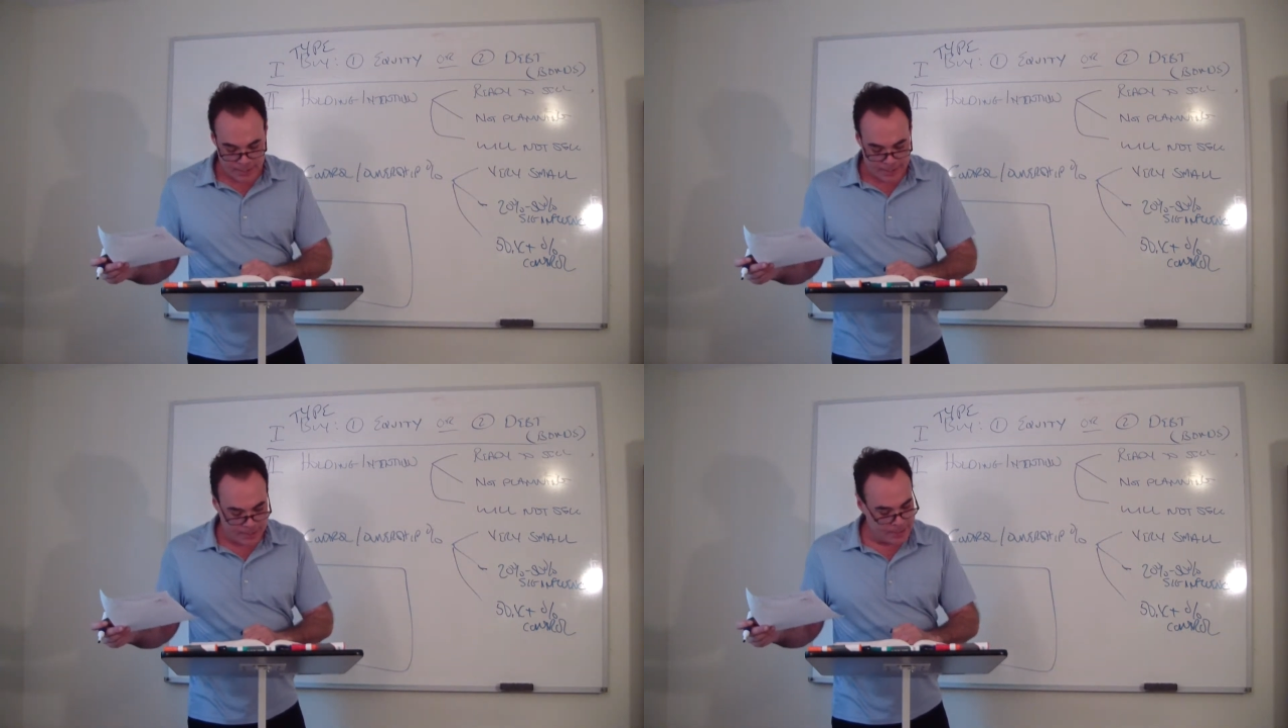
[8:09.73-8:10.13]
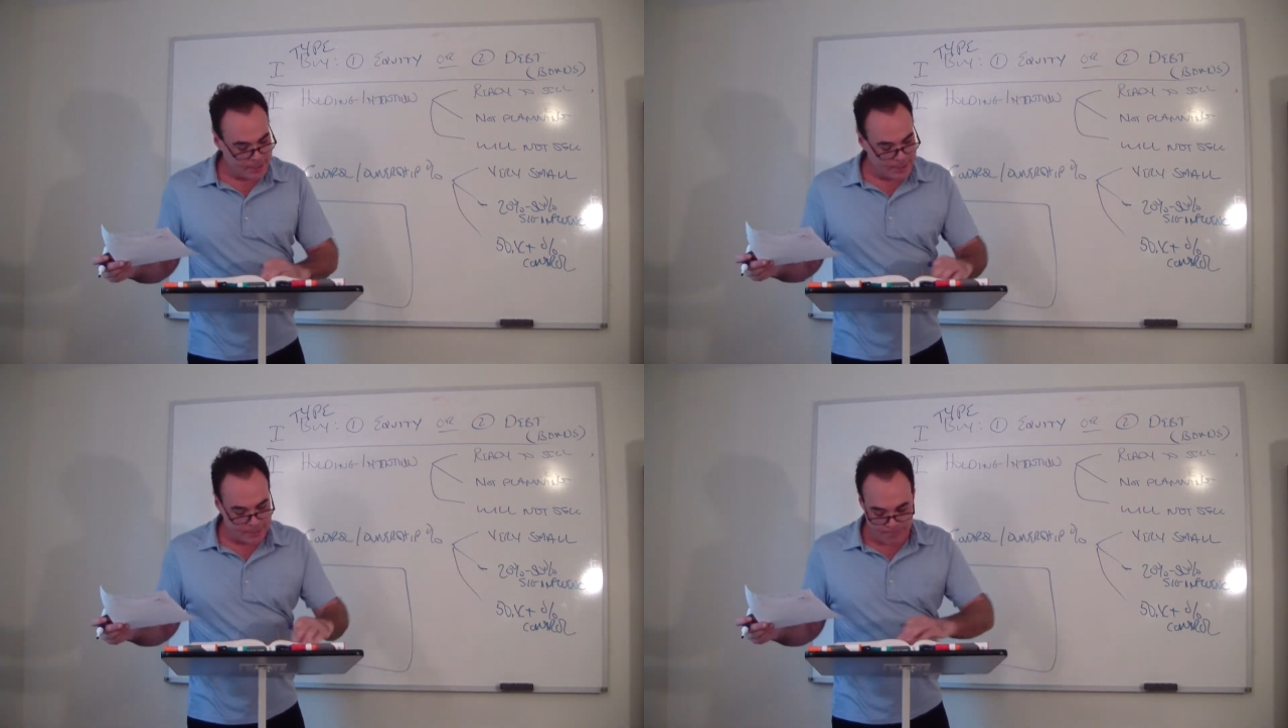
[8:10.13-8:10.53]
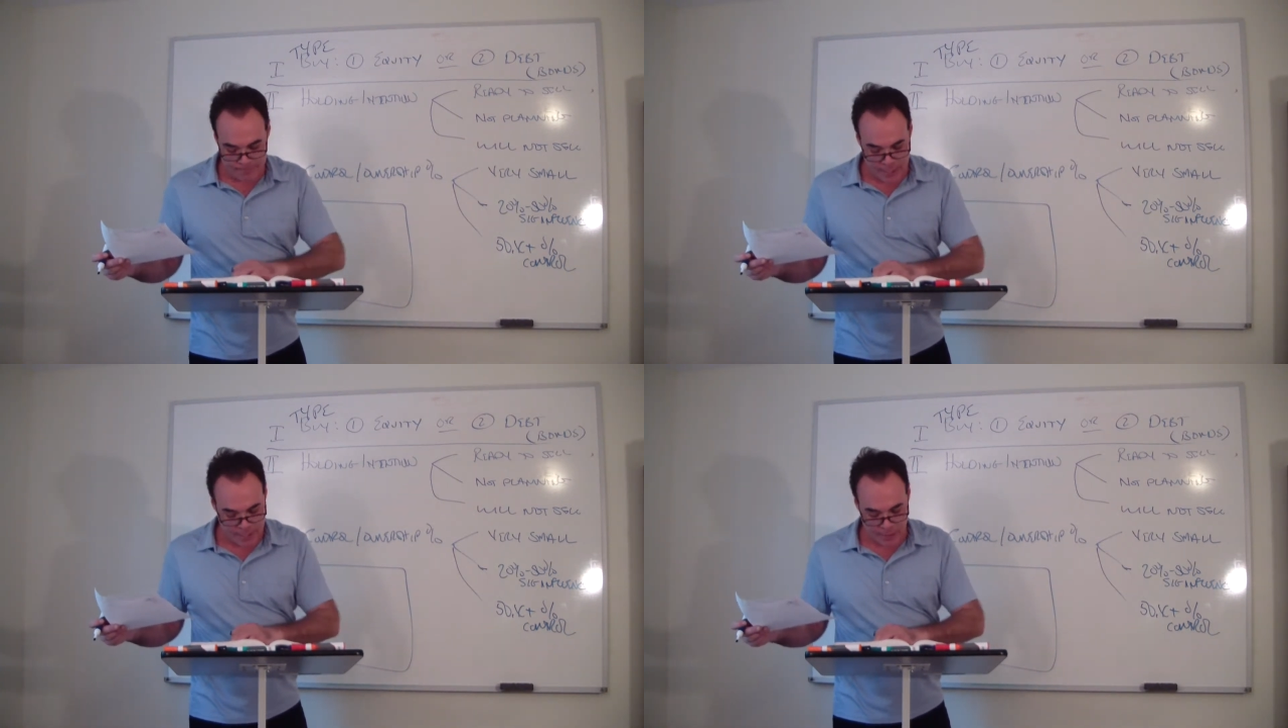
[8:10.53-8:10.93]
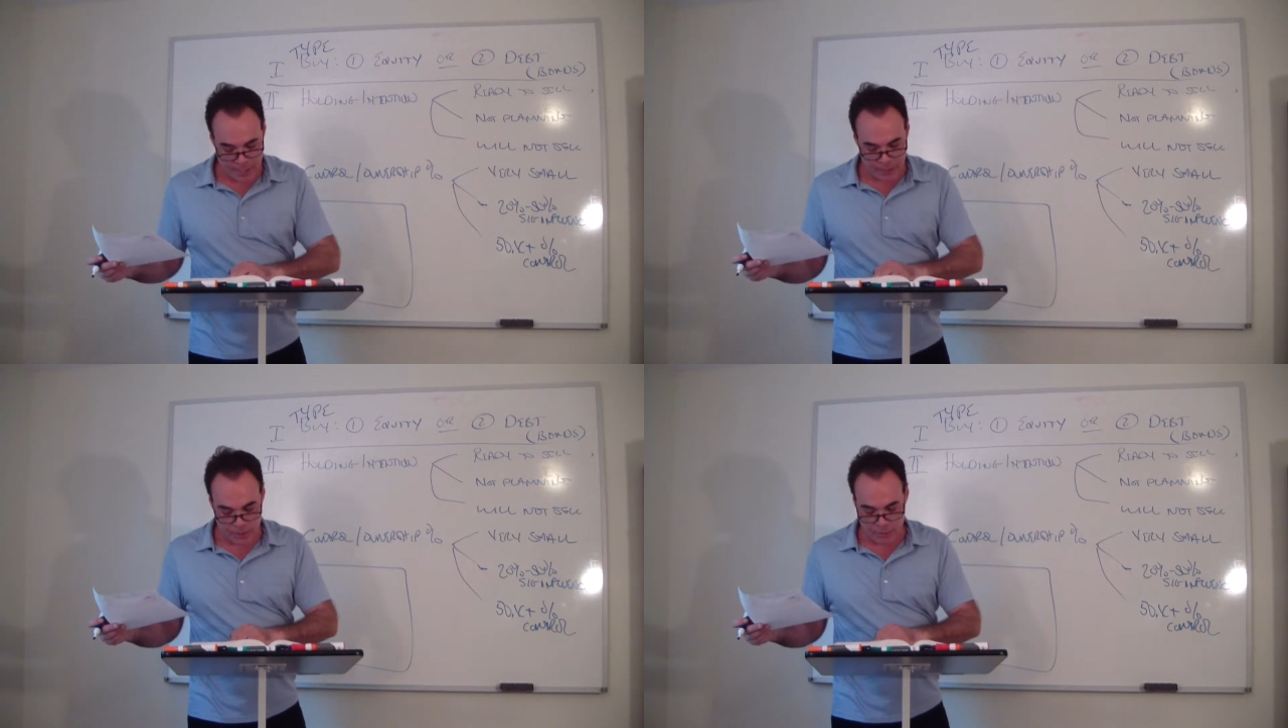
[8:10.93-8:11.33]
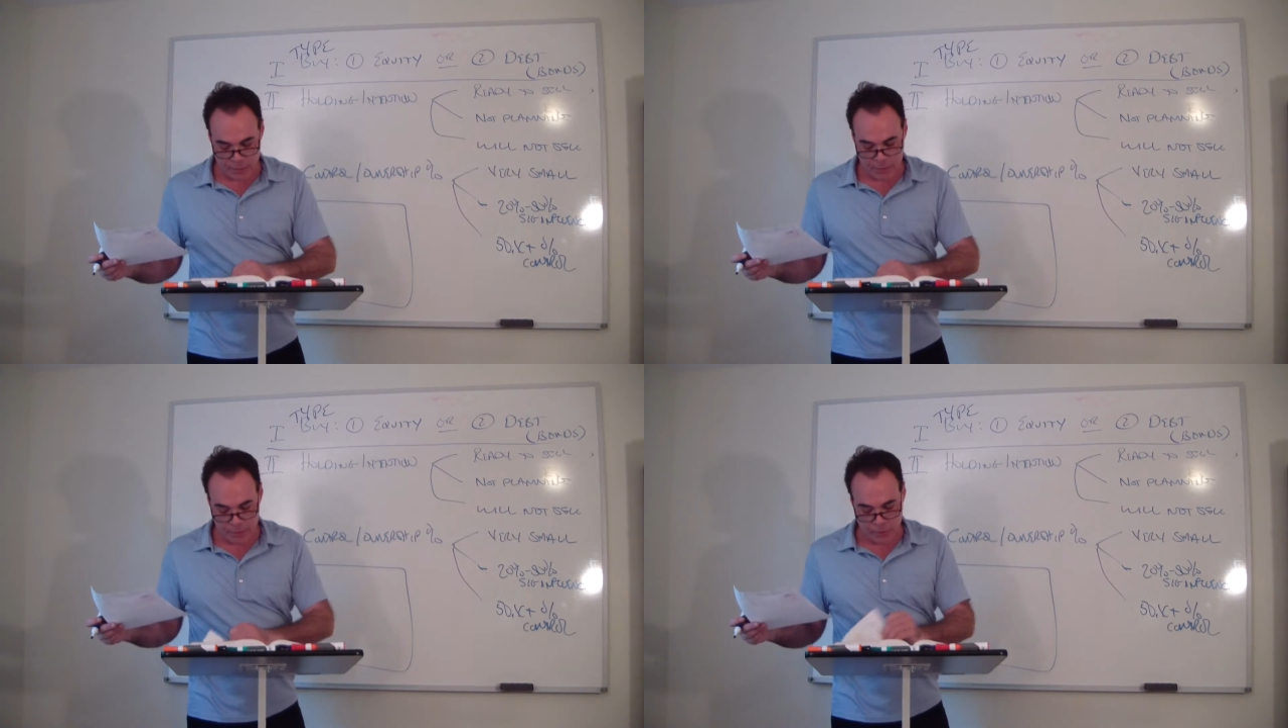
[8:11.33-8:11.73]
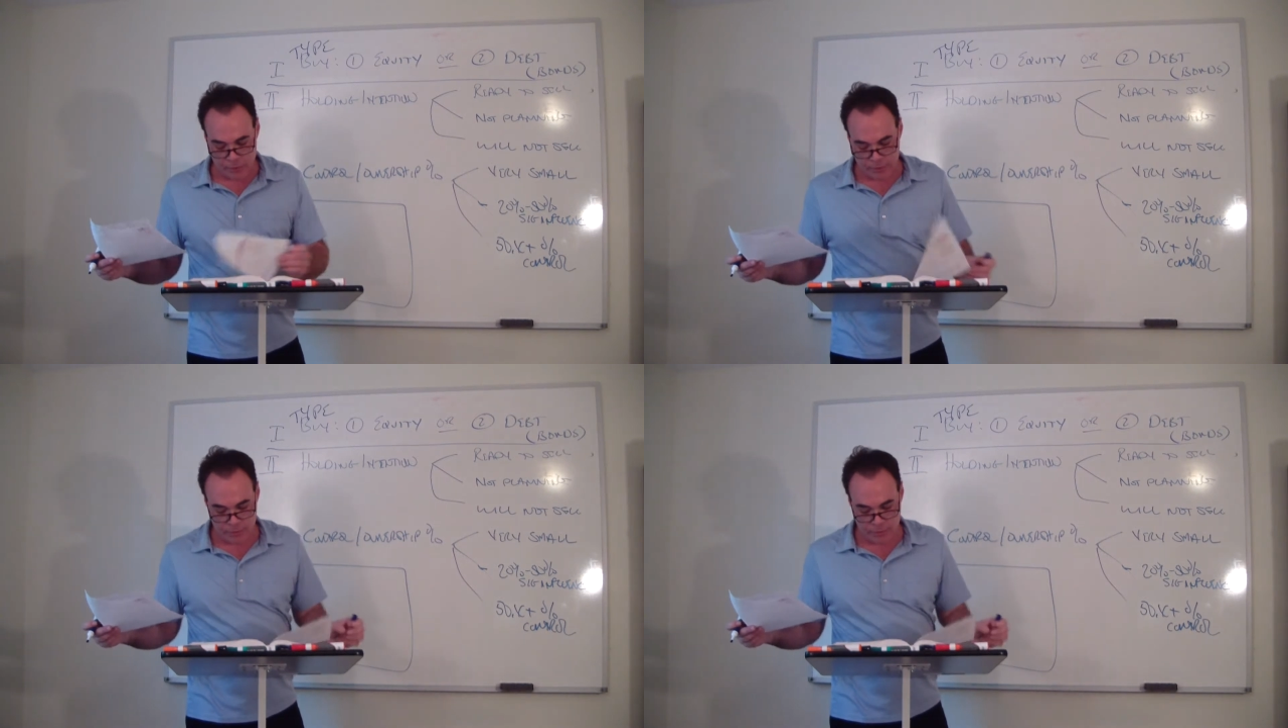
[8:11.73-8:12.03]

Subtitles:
I don't actually remember.